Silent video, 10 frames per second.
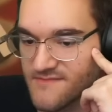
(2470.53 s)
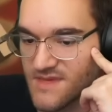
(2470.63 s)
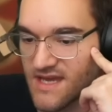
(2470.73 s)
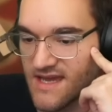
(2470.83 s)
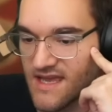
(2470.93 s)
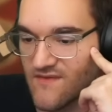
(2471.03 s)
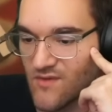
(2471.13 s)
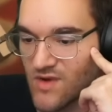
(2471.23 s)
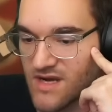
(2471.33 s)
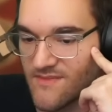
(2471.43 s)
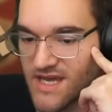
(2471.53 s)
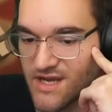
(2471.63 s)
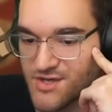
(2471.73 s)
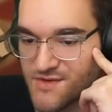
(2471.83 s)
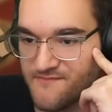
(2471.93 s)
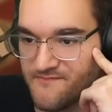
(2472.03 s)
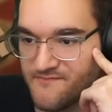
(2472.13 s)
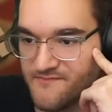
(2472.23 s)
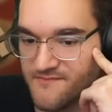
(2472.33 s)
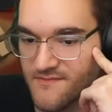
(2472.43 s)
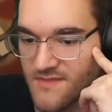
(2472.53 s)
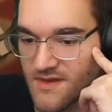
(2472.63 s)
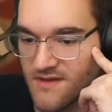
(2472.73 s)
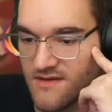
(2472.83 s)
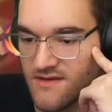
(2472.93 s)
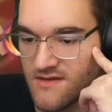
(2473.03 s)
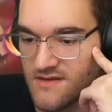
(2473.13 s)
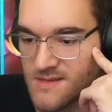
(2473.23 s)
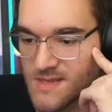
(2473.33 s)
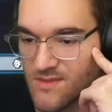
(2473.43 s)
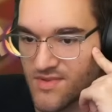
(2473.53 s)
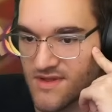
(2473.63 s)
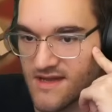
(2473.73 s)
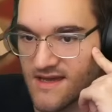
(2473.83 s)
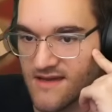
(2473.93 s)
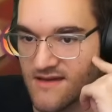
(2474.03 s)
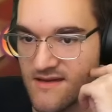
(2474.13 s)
Okay, Aven Wind Mage. It's the play.